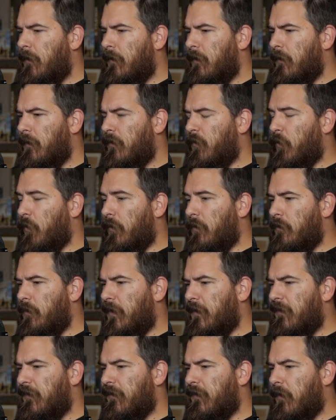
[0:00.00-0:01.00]
Cool.
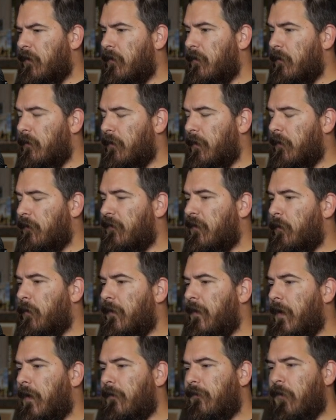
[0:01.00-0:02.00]
Let's start
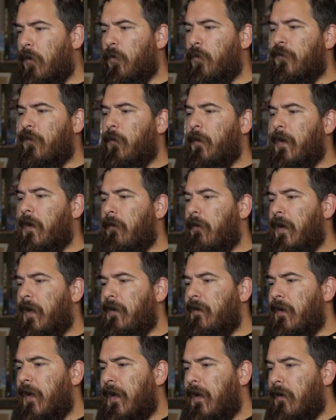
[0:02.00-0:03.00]
with that. So we go ahead
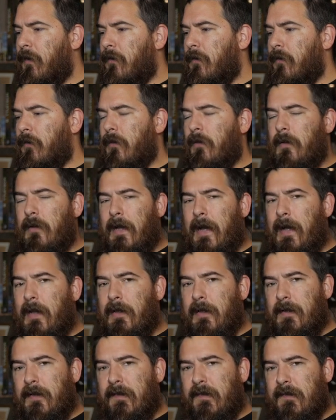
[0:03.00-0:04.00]
and hail
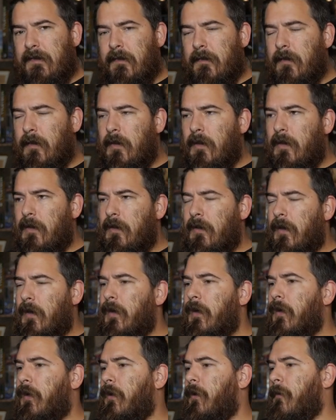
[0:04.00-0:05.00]
Alex.
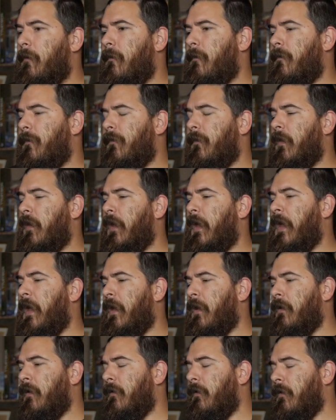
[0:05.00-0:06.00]

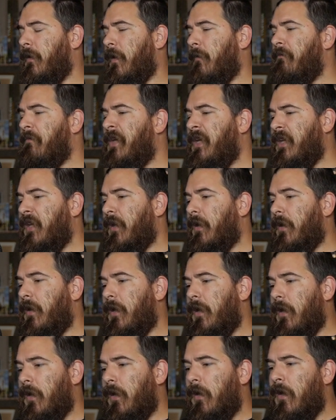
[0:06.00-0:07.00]
And
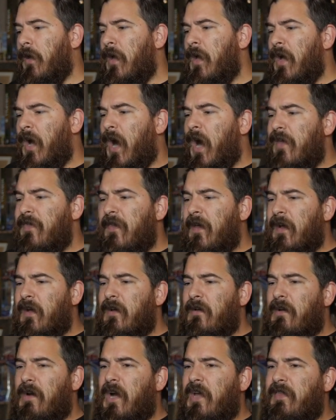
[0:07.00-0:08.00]
immediately, I
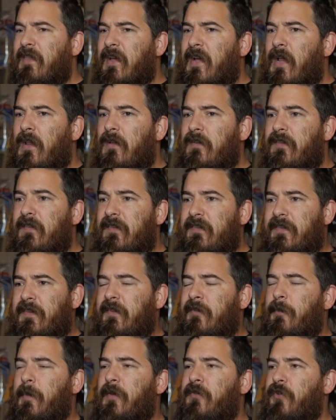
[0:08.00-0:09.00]
think Alex is
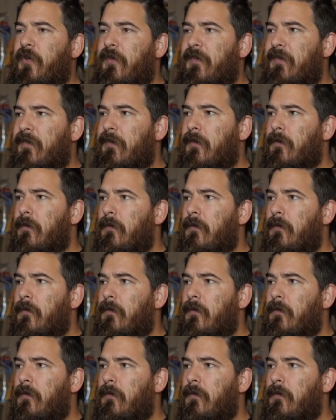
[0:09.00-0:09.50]
suspicious.